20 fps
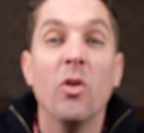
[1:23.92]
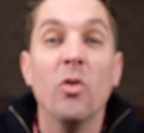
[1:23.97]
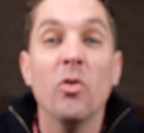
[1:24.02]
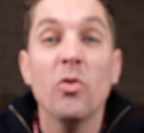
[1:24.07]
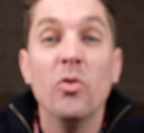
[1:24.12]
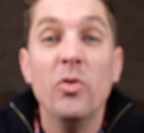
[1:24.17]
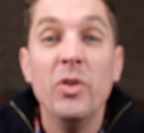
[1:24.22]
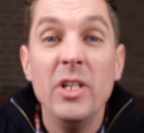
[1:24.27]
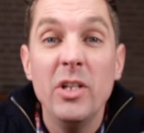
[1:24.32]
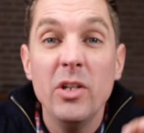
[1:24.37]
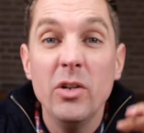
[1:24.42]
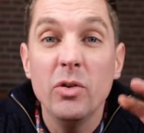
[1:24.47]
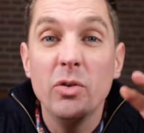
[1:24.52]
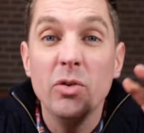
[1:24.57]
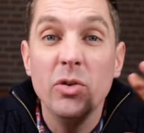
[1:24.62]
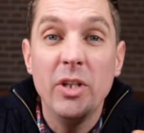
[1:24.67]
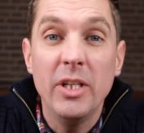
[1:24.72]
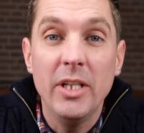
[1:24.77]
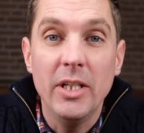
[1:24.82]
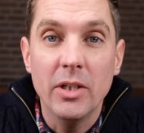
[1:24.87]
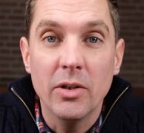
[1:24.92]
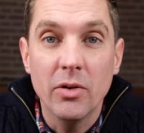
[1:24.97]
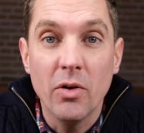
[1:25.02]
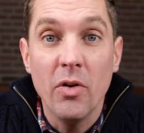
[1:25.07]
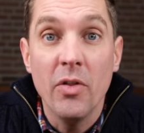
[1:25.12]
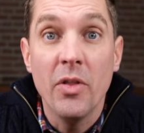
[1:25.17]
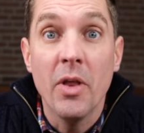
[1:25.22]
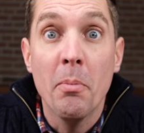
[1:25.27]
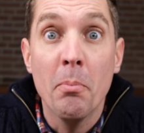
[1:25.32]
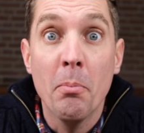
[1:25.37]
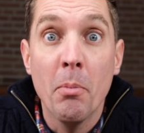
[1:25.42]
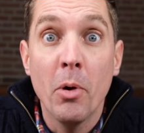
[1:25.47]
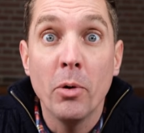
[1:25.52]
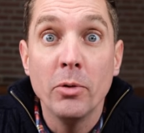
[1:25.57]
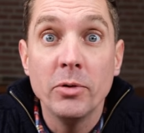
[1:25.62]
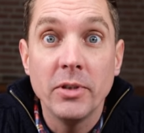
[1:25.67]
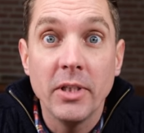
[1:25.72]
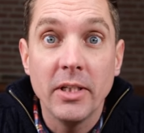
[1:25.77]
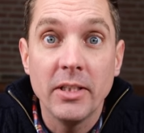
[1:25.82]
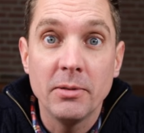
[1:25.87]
the real deal, the most